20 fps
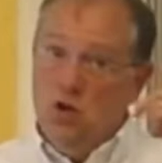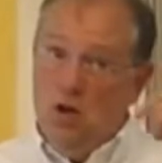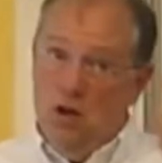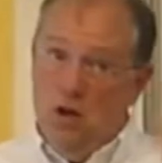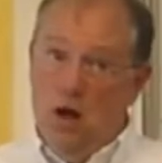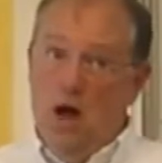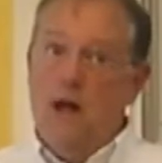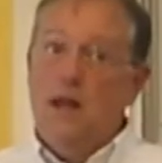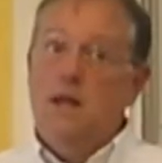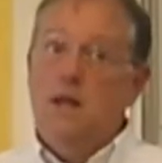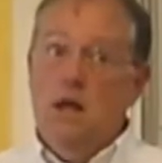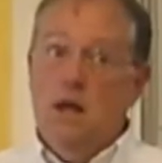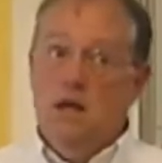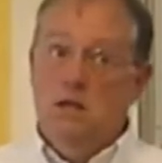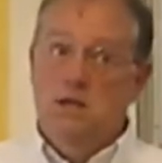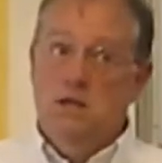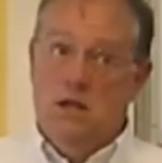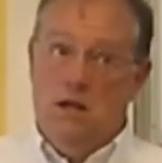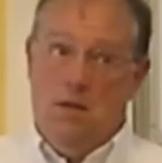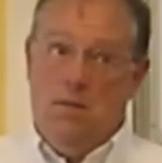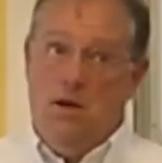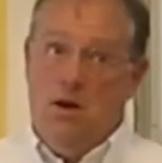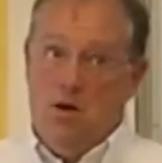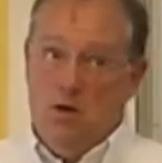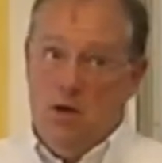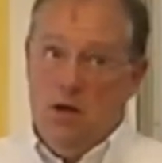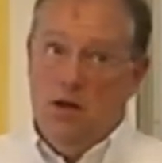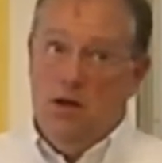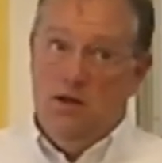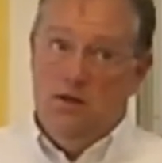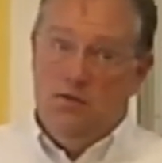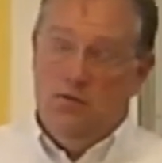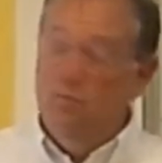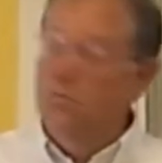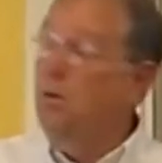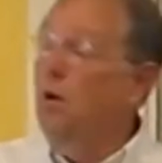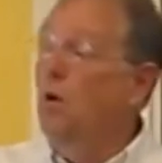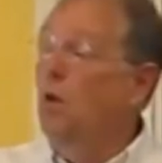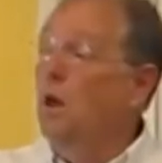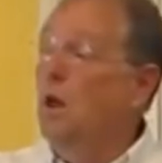is a lot of kids that get paralyzed
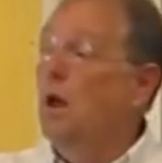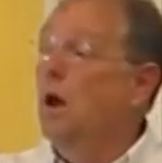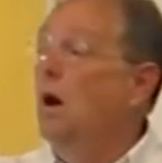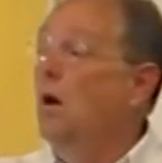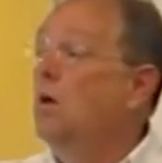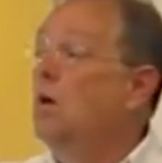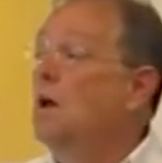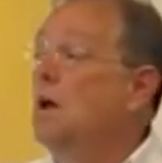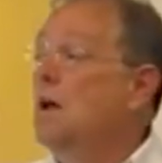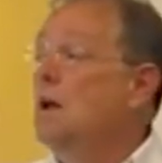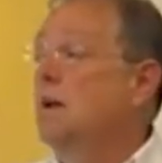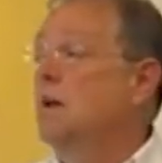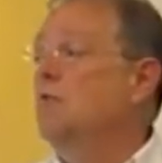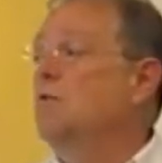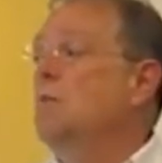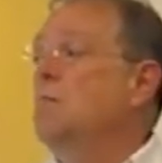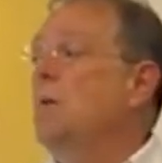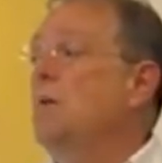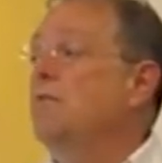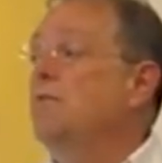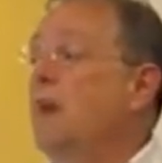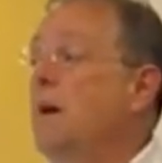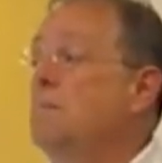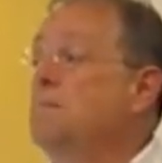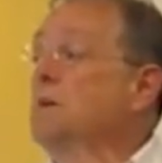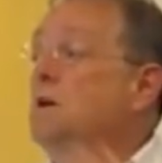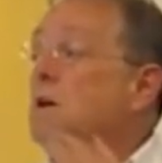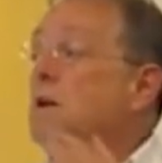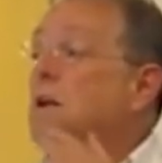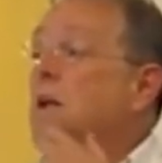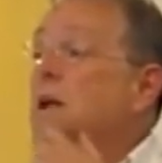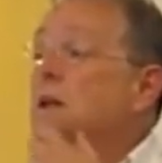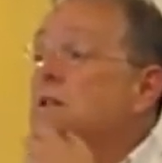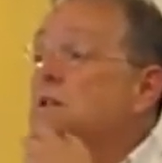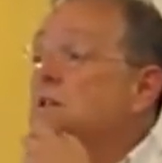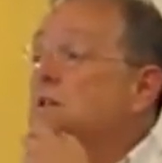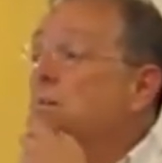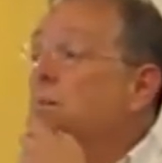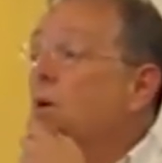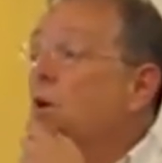from polio. And three point five million
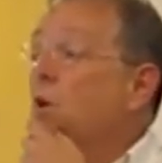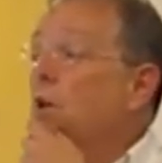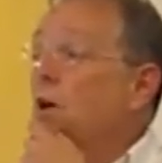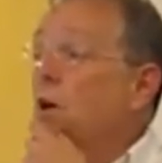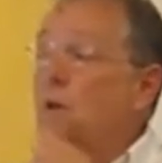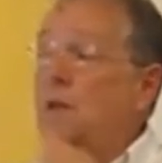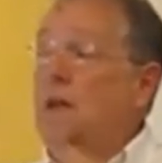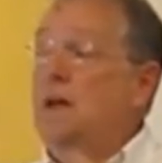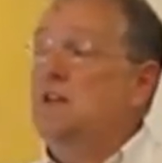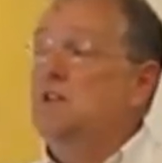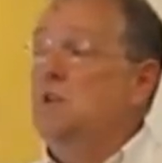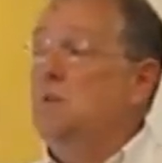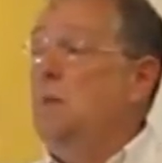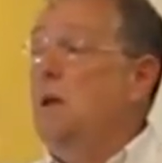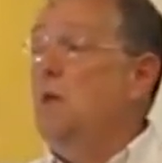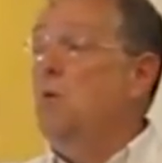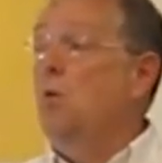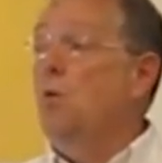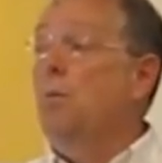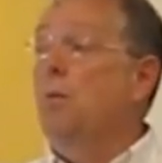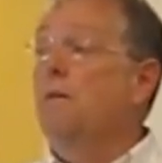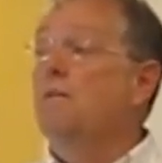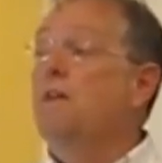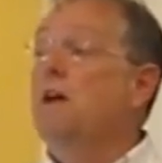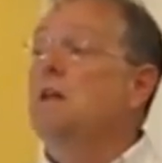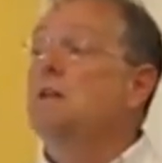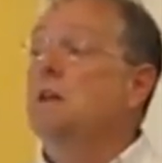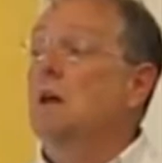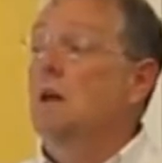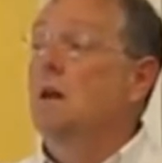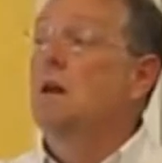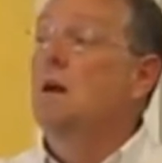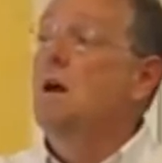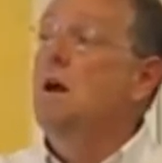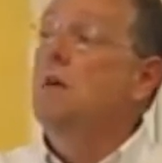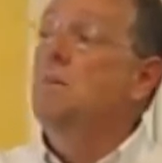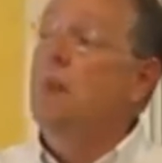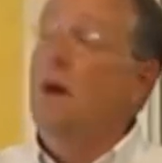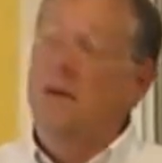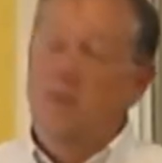cases of polio, they estimate, were prevented
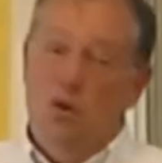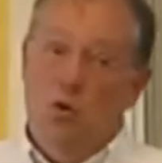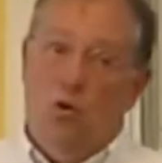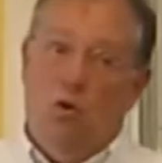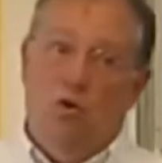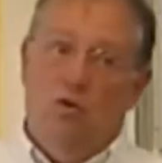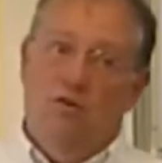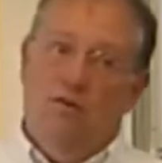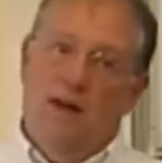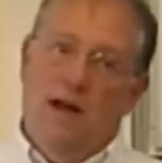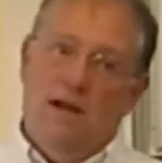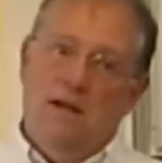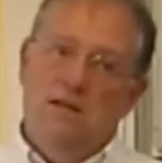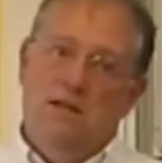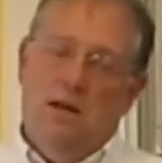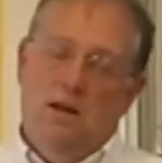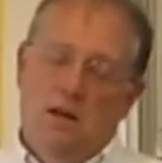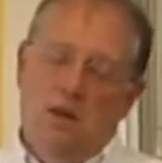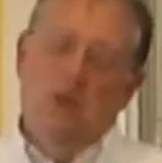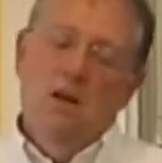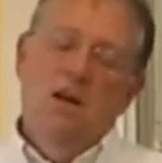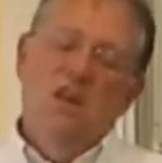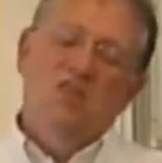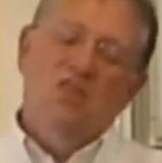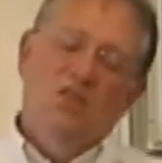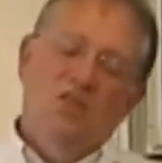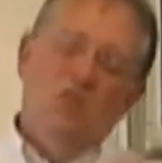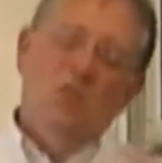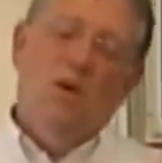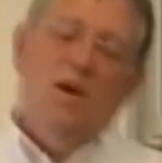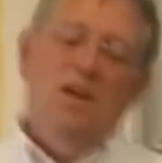by the oral vaccine. So this is